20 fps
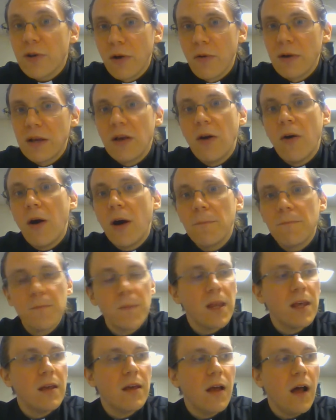going
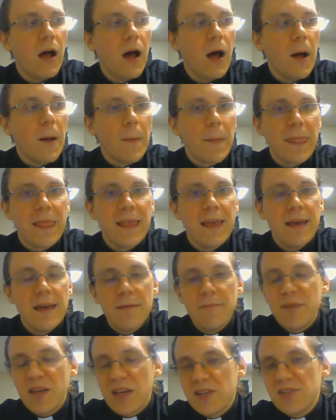on,
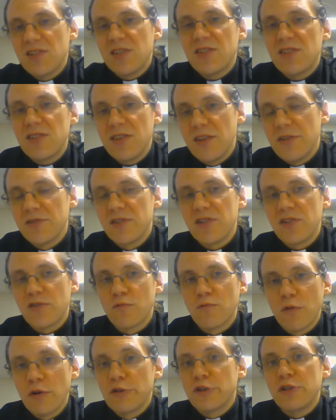because there's an
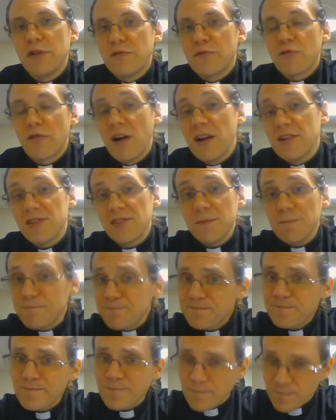erosion of trust.
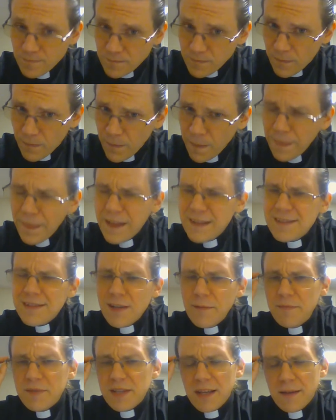And
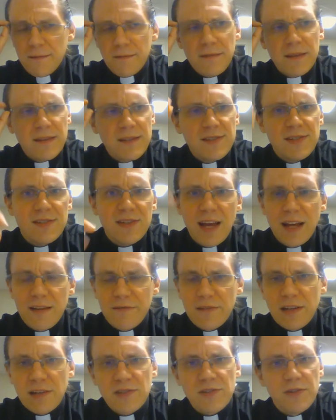this is kind of
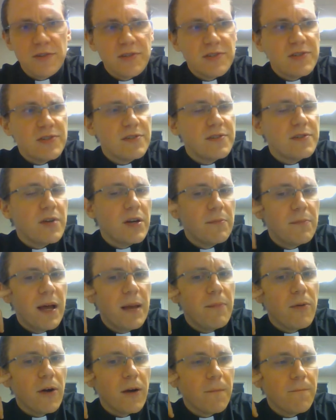an excursus on my
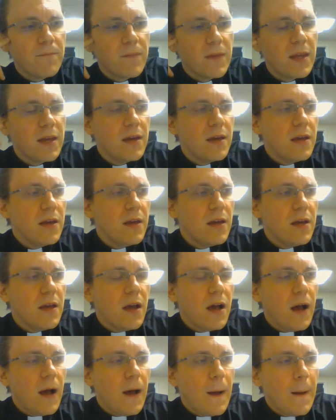part,
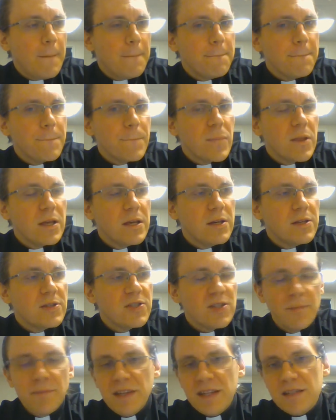
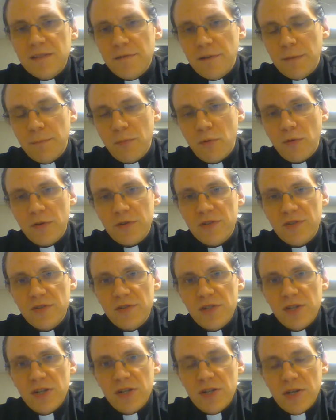something that's very important
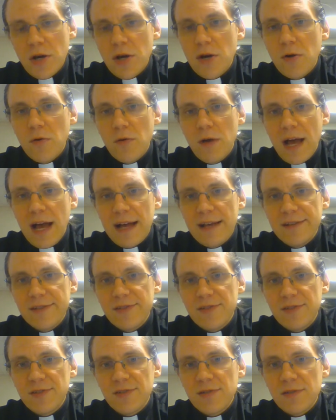to know
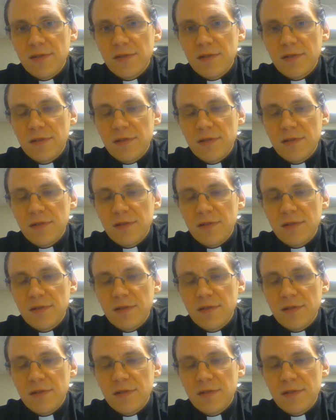as